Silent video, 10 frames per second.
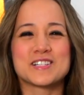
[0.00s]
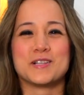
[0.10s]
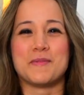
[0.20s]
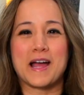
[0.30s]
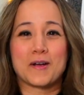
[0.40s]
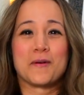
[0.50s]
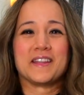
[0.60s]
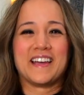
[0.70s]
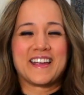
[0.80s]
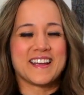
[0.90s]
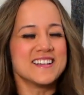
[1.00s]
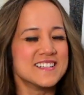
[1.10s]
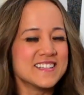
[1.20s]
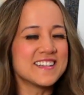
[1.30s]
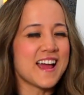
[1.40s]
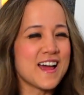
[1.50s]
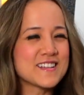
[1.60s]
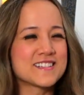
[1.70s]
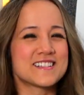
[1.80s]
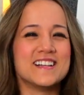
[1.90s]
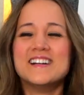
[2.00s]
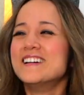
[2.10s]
in the back going yes,